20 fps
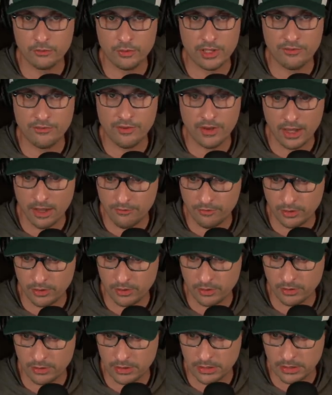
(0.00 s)
we've
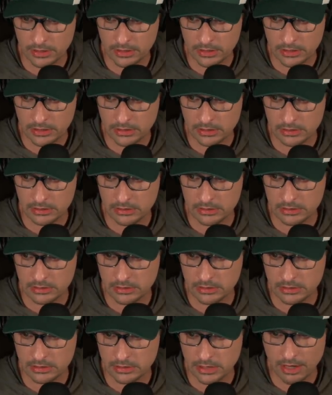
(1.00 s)
ever uh,
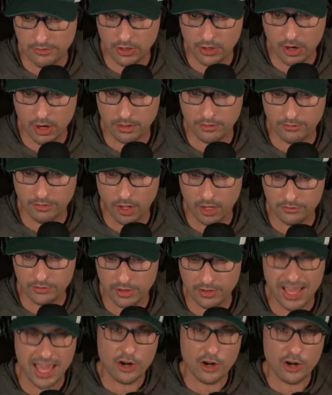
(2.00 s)
ever got involved in.